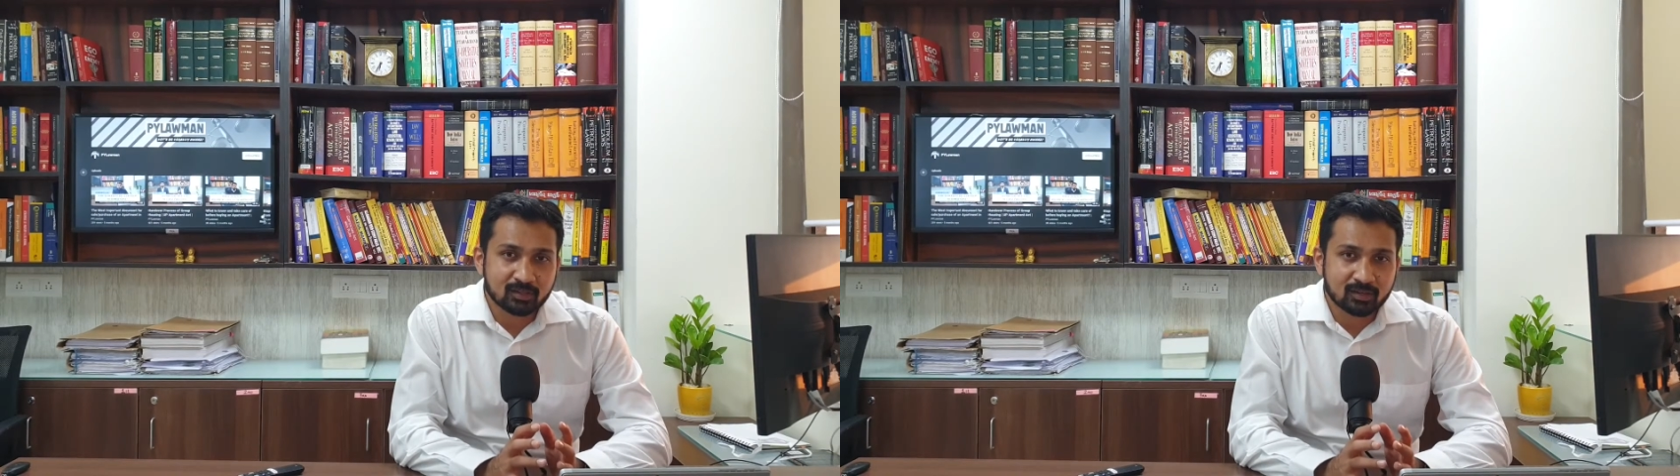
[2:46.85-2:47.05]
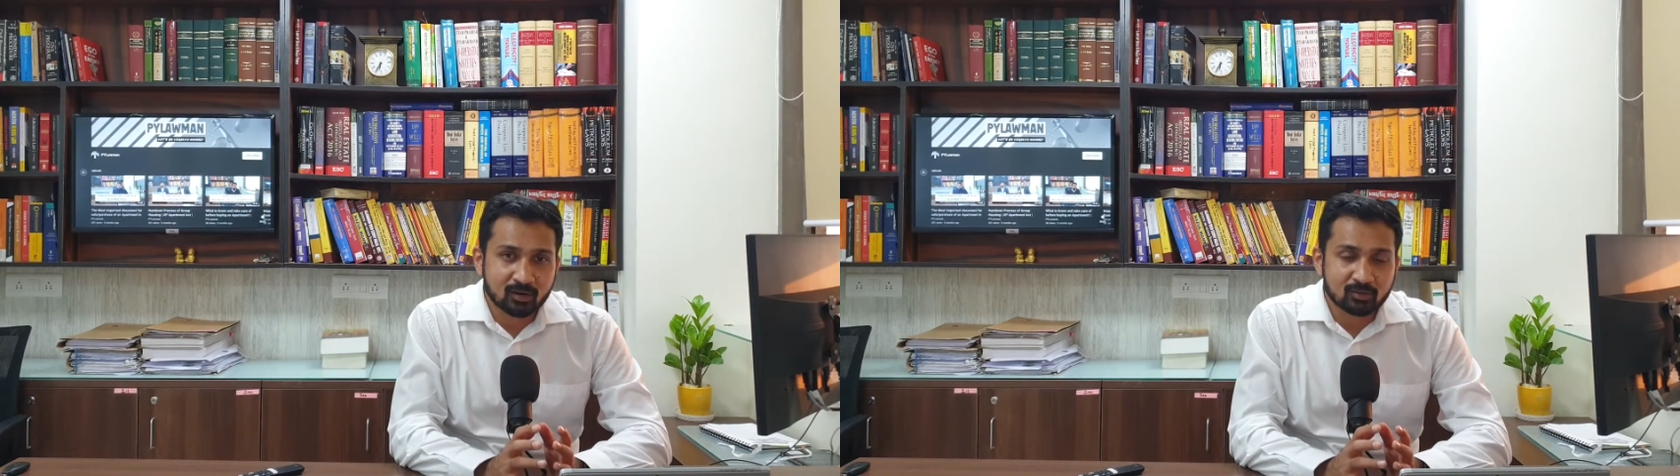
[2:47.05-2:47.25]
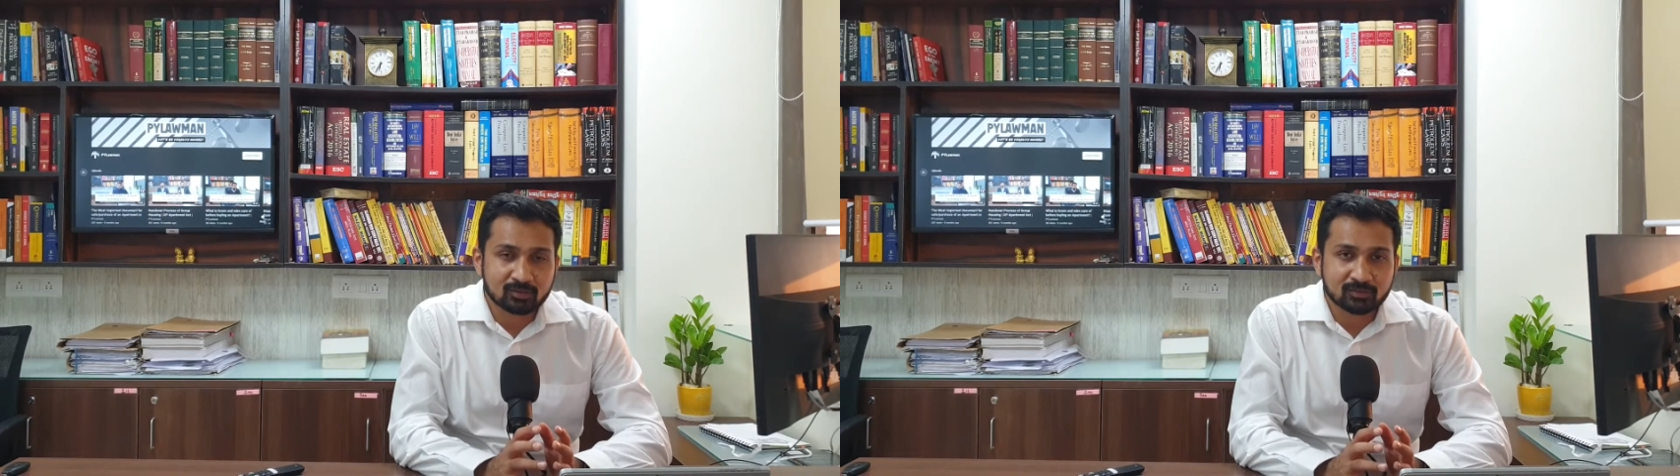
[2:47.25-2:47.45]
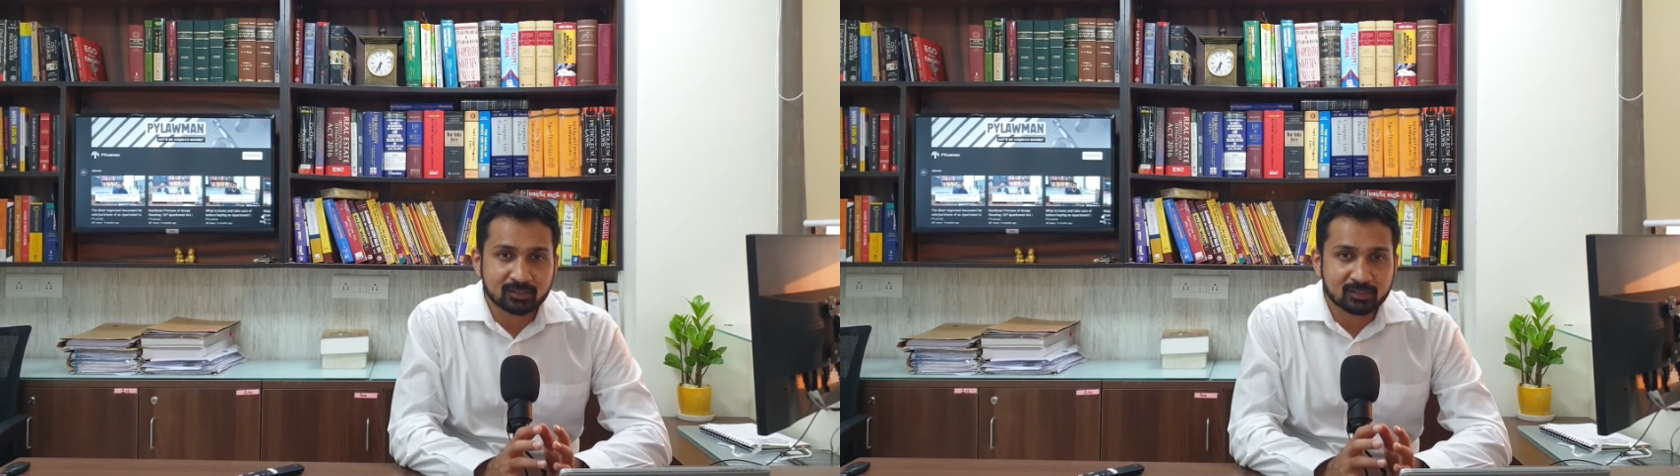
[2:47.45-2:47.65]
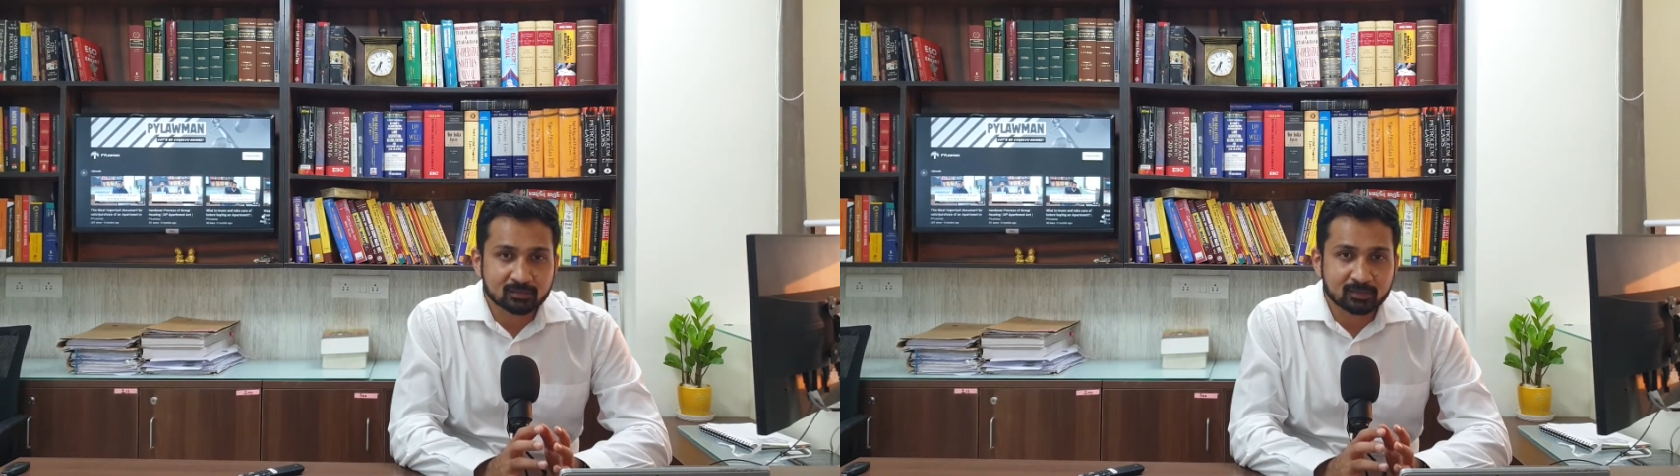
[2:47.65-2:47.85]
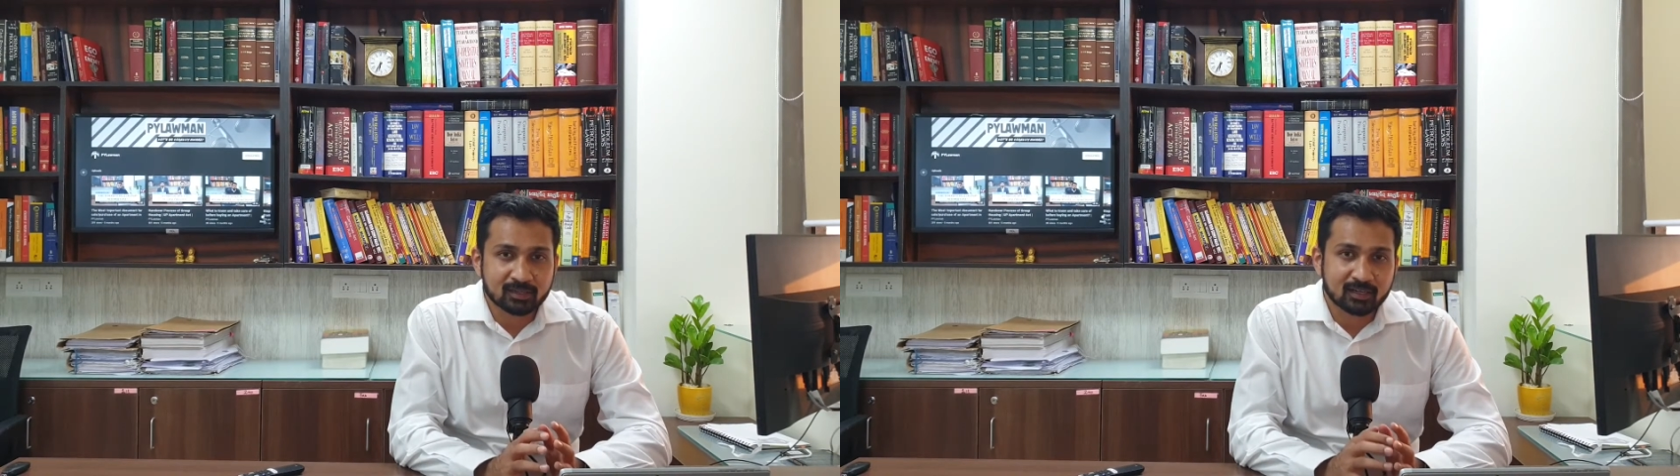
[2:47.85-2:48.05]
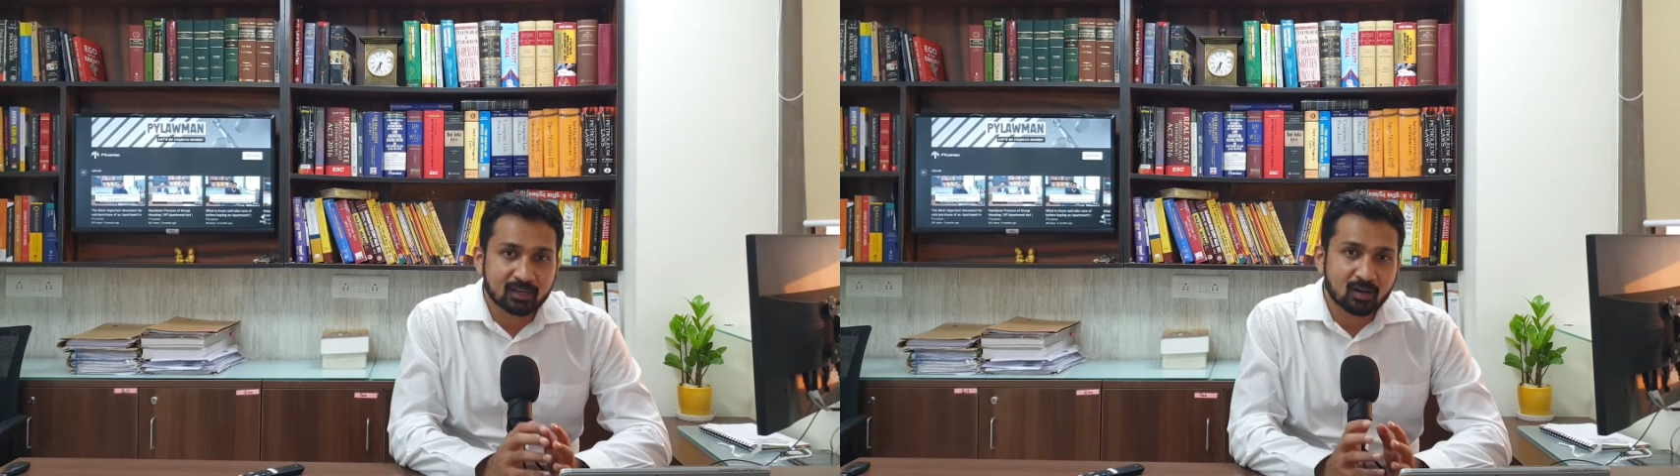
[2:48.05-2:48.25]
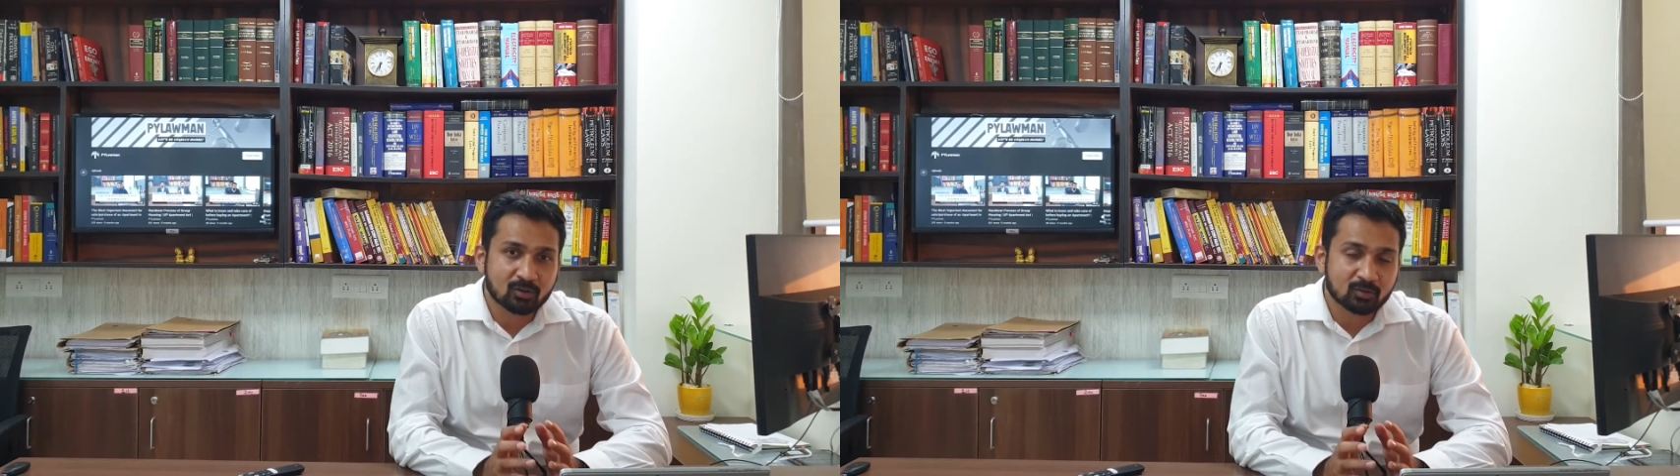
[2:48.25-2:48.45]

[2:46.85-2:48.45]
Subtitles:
grounds with respect that how